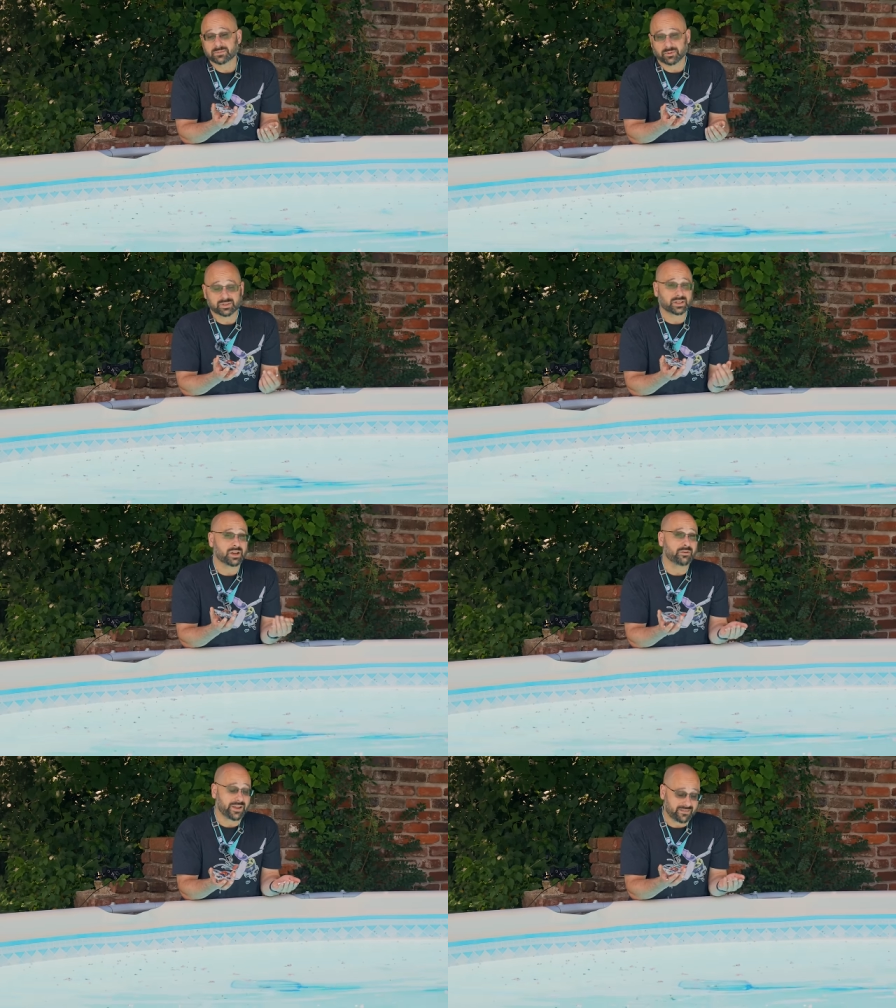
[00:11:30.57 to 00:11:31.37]
supposed to
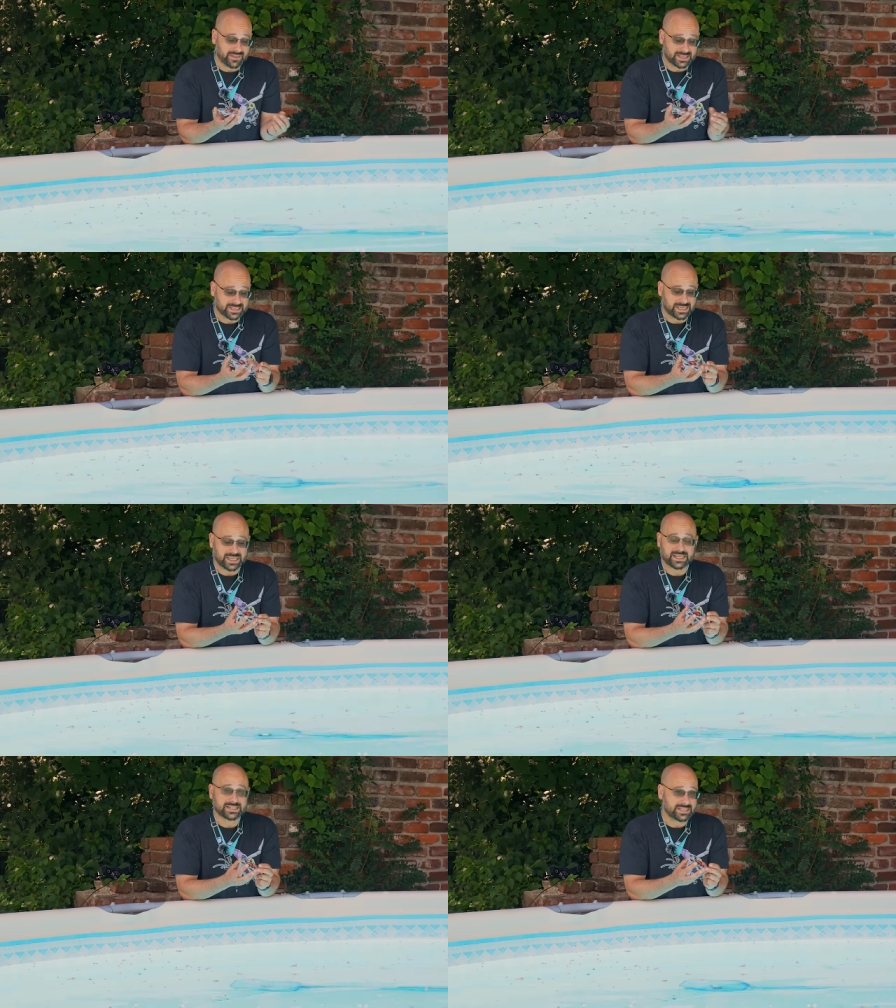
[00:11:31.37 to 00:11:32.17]
go, and things can
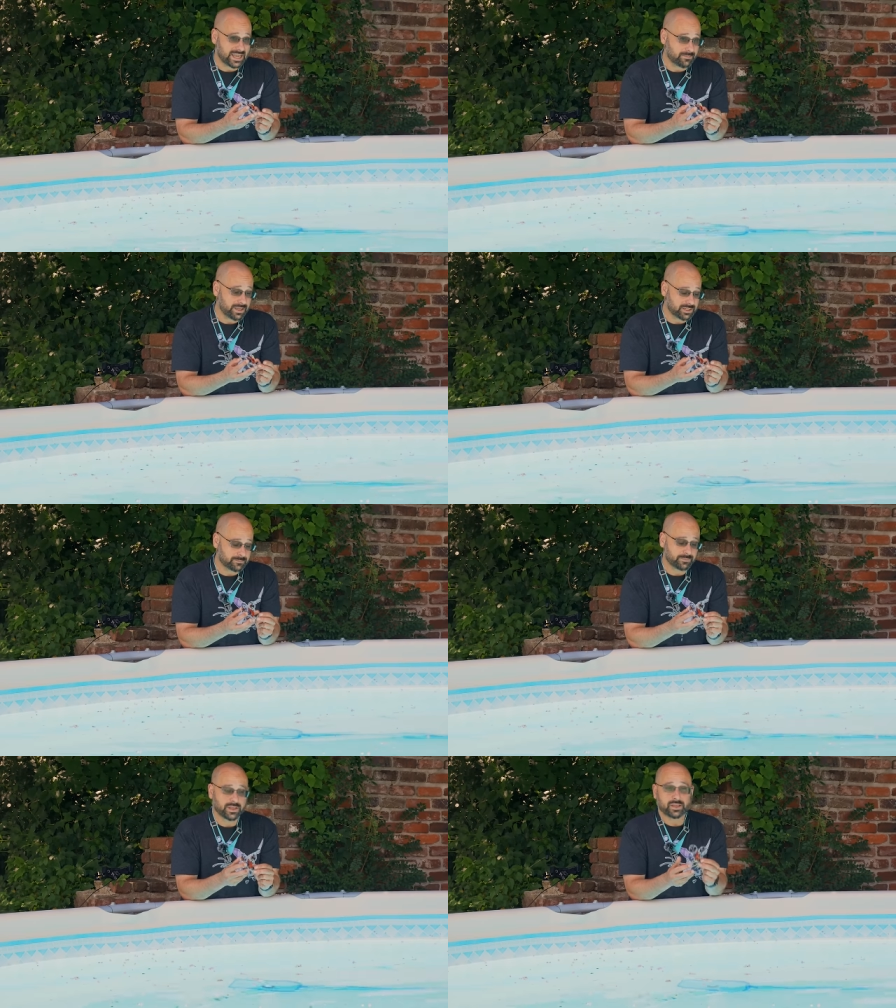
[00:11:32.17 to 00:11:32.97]
get damaged.